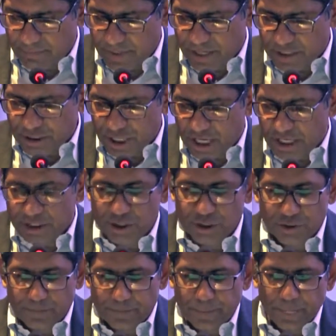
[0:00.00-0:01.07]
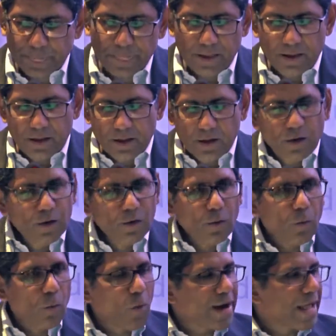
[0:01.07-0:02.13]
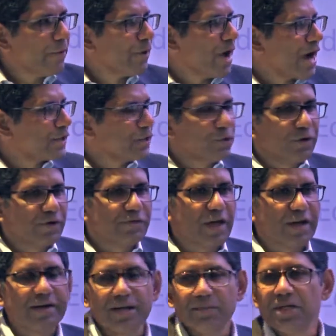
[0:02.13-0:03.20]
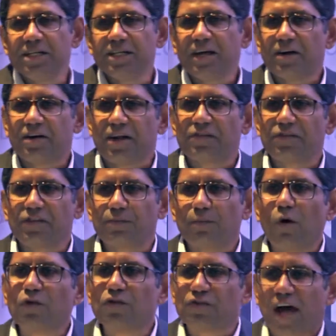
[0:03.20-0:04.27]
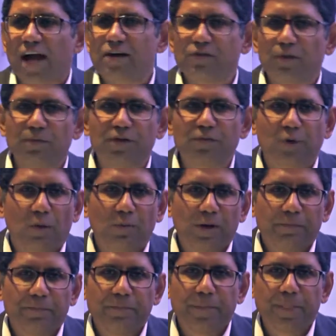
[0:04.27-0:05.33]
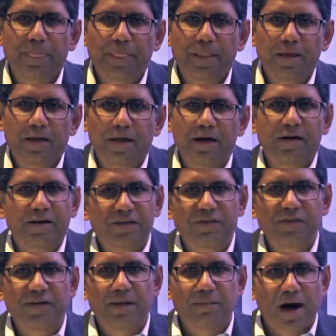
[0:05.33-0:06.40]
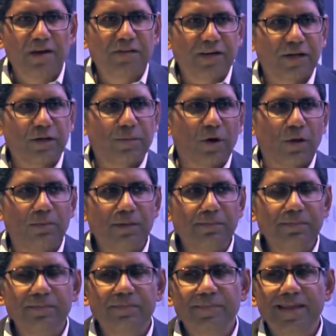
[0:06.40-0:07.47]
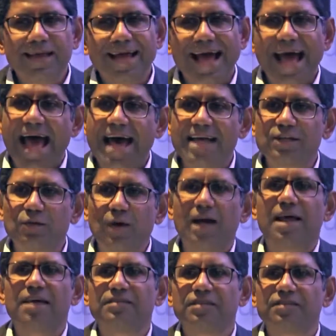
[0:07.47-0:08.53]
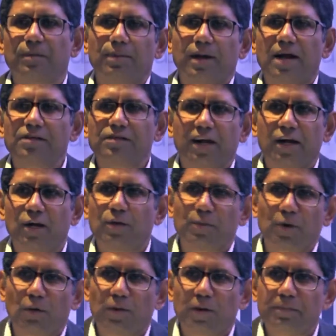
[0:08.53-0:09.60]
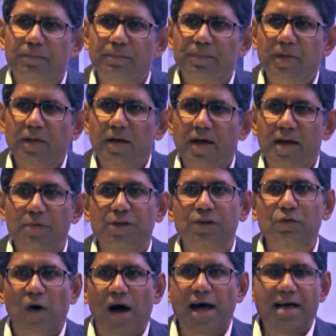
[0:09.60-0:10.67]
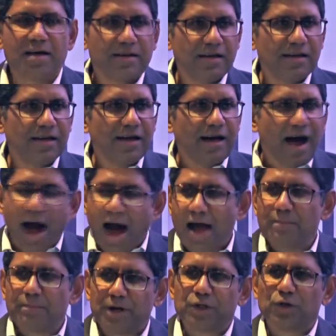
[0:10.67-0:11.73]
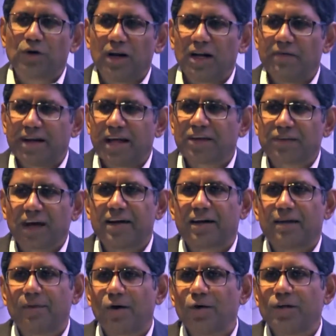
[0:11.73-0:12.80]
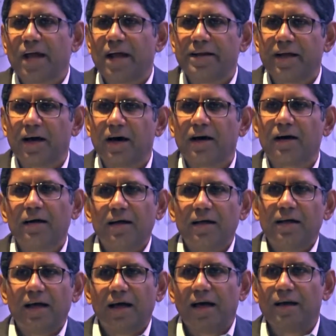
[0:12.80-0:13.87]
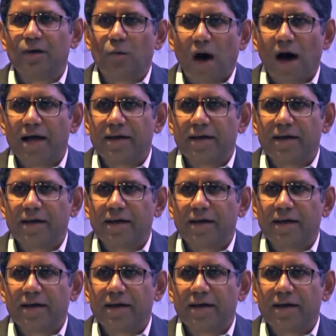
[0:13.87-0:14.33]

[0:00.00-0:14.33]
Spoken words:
bigger challenge. What I would argue is that DBT addresses both sides of this problem. It addresses the demand side of the problem, as well as the supply side of the problem, and which is why I am particularly very excited about the idea and